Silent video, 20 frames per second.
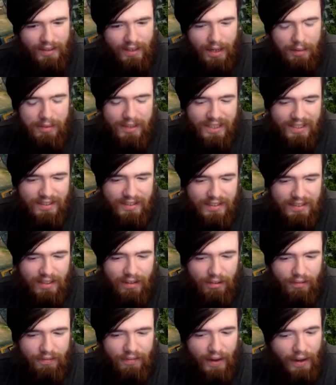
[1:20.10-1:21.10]
I mean, this is
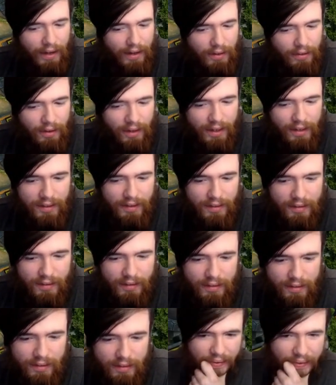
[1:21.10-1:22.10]
still fine, right?
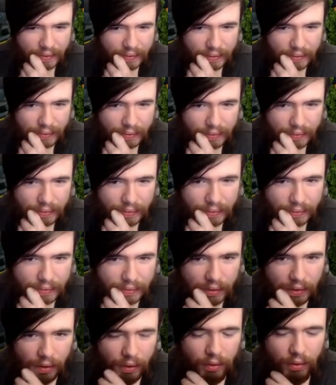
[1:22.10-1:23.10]

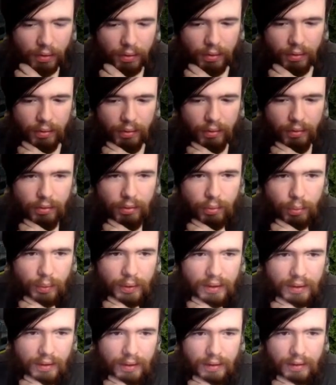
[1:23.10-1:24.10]
How do
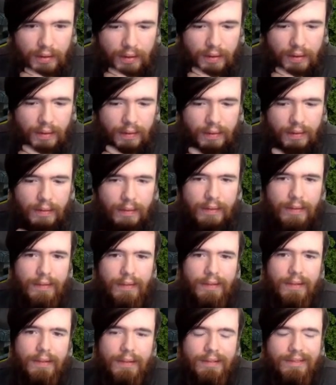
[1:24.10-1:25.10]
we...
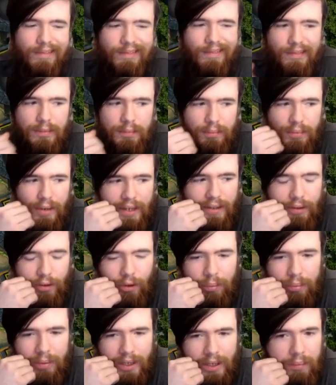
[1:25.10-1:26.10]
Branded
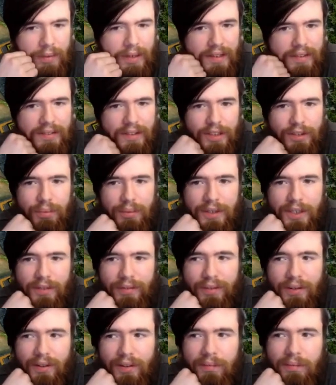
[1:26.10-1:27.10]
opening makes this one
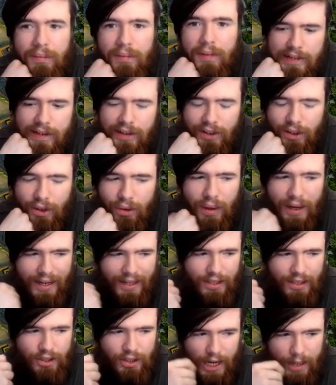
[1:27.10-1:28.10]
difficult. No
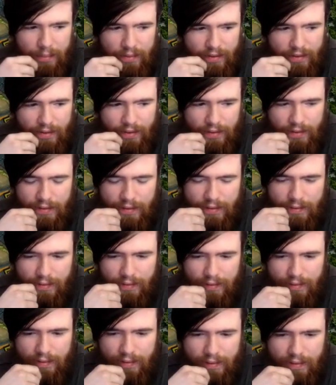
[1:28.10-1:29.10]
hand traps.
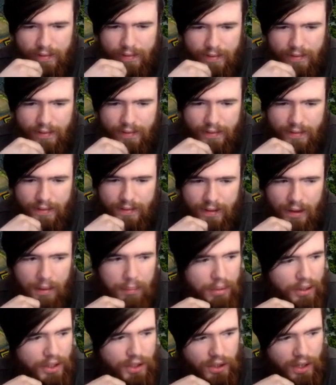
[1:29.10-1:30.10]
I'm
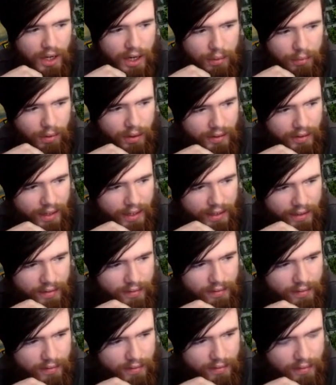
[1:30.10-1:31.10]
pretty sure I run, like,
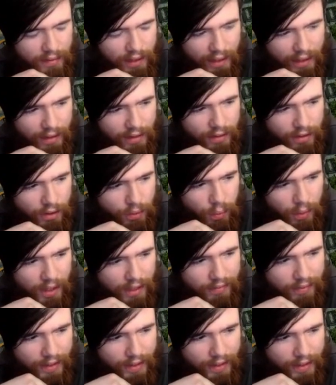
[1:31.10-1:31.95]
10 or 12